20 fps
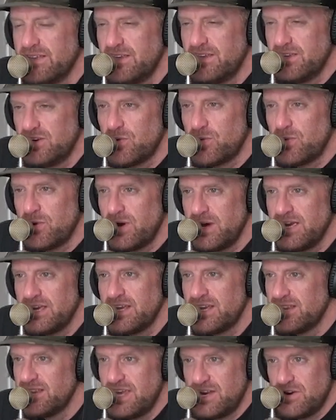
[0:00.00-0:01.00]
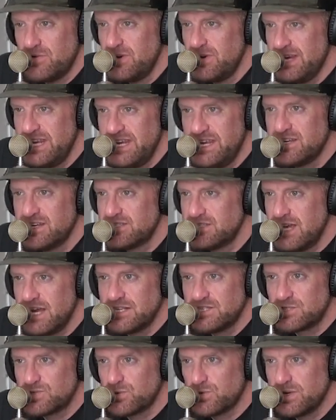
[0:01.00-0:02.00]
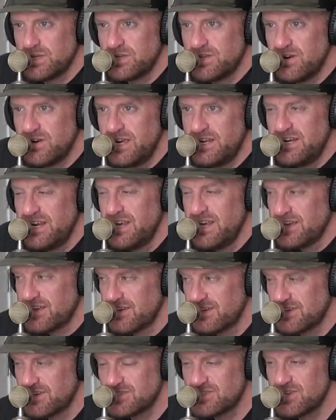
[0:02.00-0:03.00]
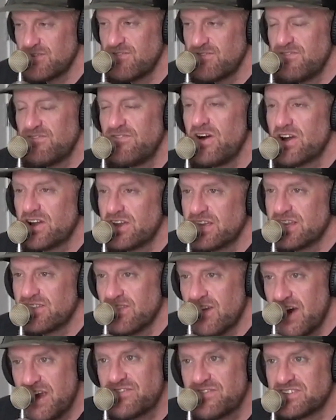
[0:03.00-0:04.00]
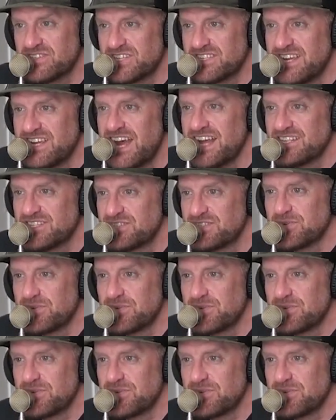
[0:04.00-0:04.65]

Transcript: You know why? They don't need a sad story in their head because their fucking life is a sad story.